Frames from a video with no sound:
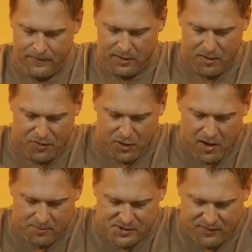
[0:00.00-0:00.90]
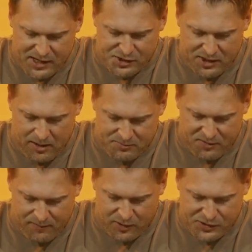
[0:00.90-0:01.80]
Now, the third observation comes
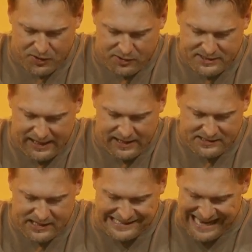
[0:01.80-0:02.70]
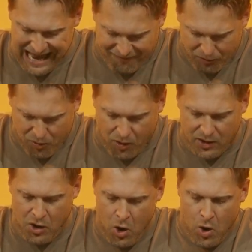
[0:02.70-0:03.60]
from verse 13. It says,
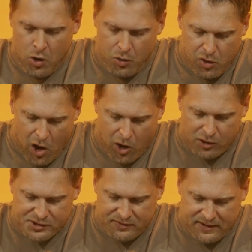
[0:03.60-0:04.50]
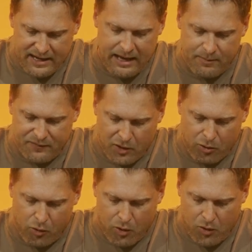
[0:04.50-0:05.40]
Everyone who calls on the name of the
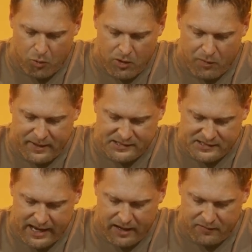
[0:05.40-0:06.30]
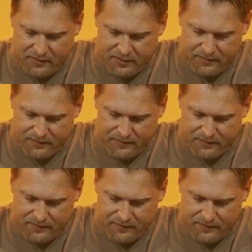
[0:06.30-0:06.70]
Lord will be saved.